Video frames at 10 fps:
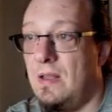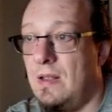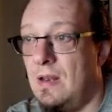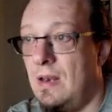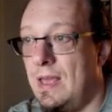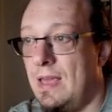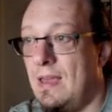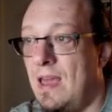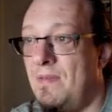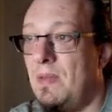like
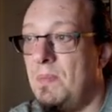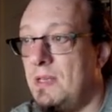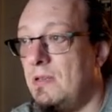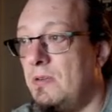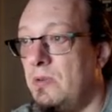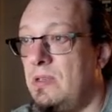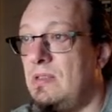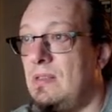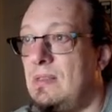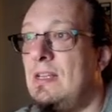having better rules
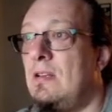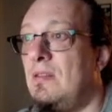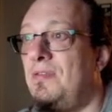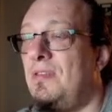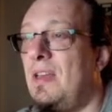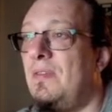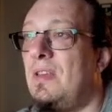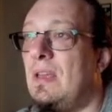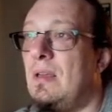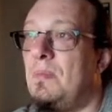instead of
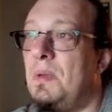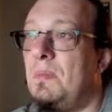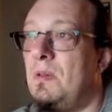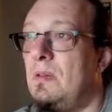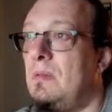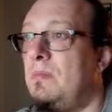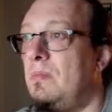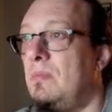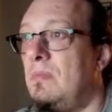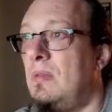having people
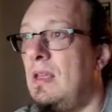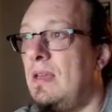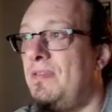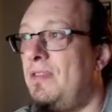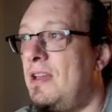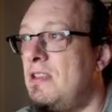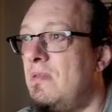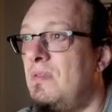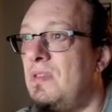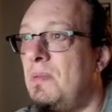like fighting
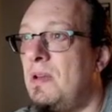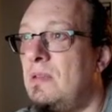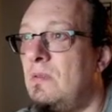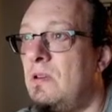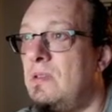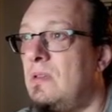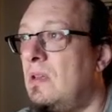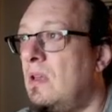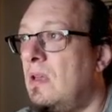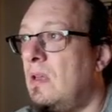with their passwords.
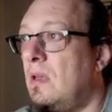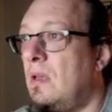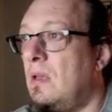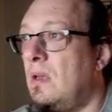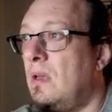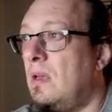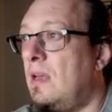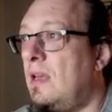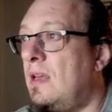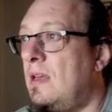
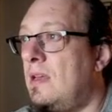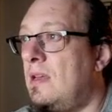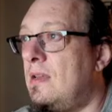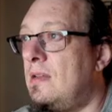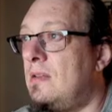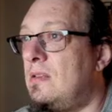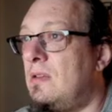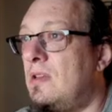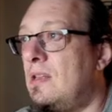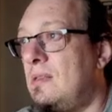And you
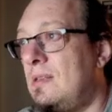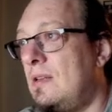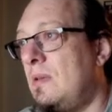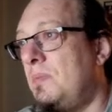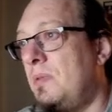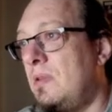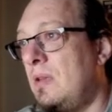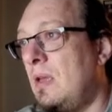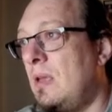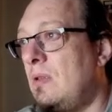can set up
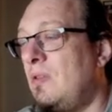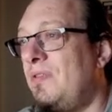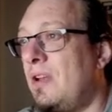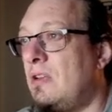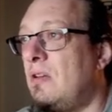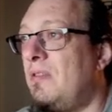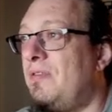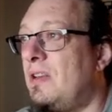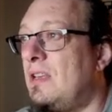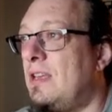the two-factor
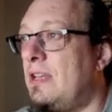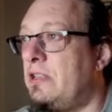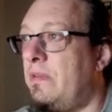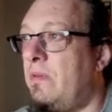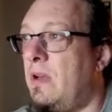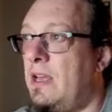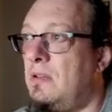authentication via